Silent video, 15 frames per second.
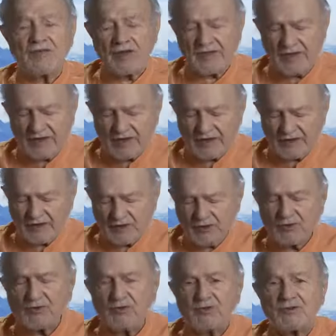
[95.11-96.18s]
I think I
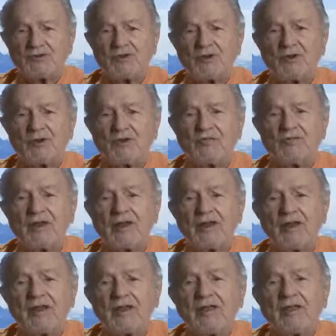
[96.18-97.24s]
told you the story of that
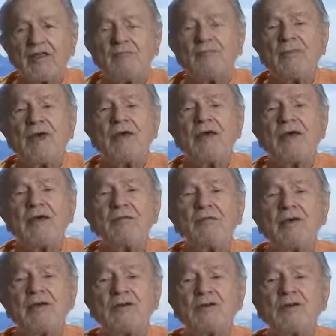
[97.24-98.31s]
man I
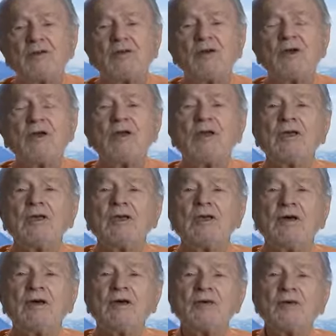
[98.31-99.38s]
met who
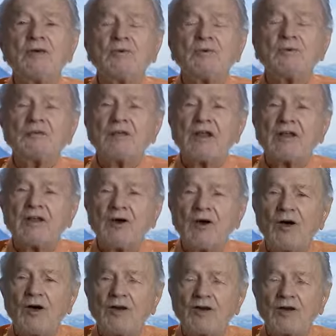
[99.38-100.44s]
was
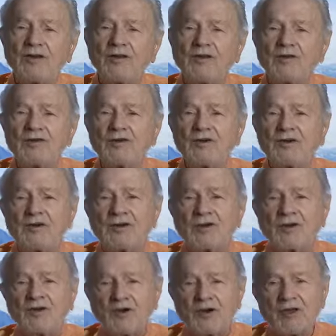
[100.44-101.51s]
alcoholic, and he took
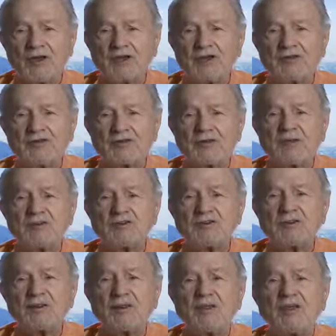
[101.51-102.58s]
Kriya
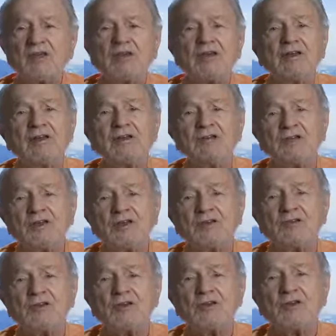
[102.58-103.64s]
initiation
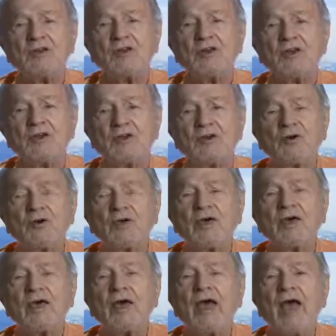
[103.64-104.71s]
to Kriya Yoga.